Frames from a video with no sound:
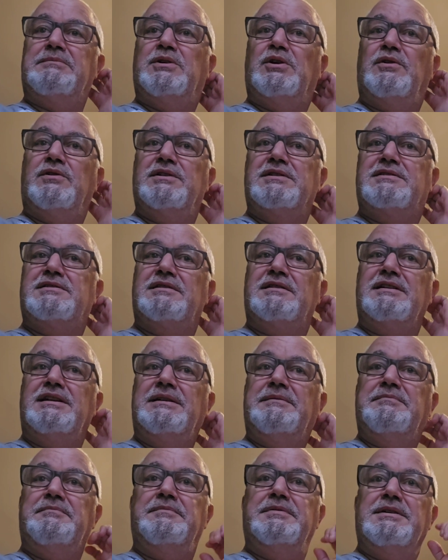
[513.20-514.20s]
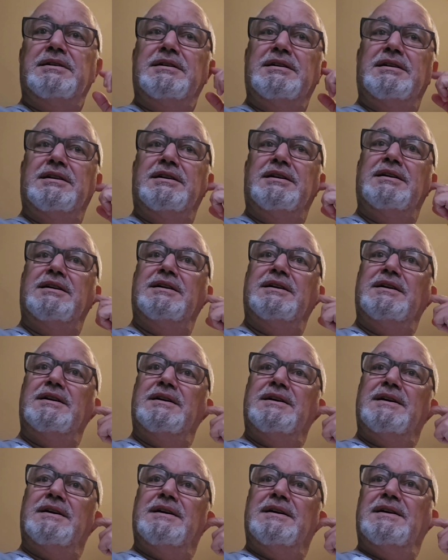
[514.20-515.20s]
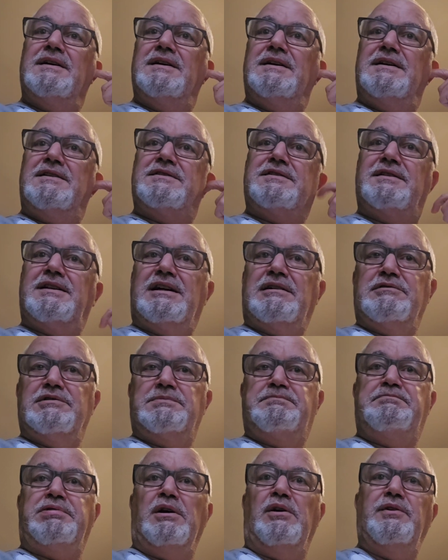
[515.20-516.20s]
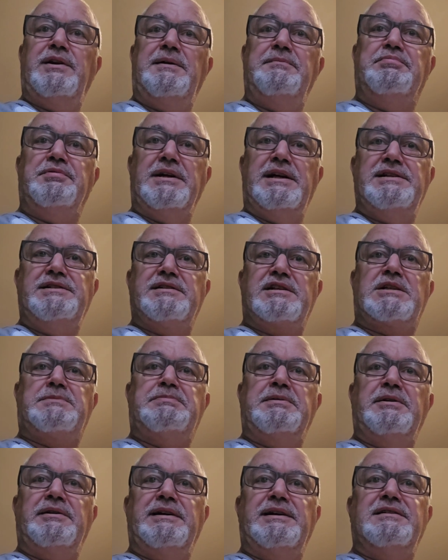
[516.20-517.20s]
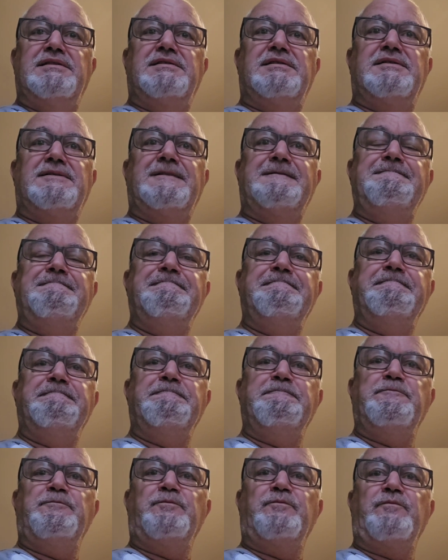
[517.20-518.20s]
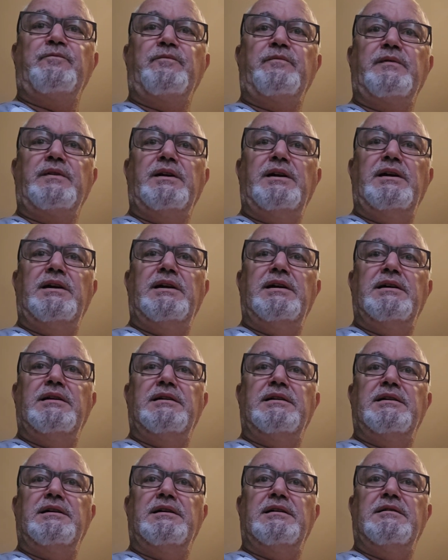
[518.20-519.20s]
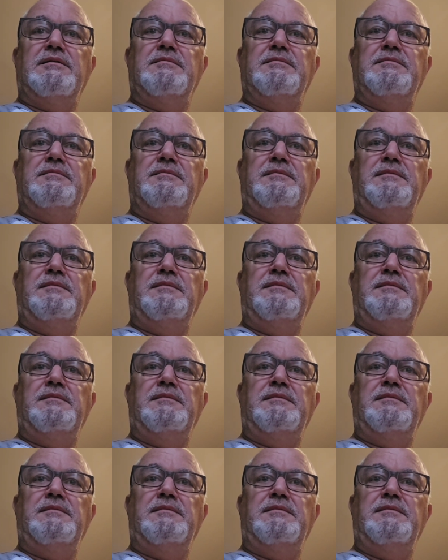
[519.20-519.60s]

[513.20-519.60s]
up going to sleep. But so that was Pony Bridge experience, and I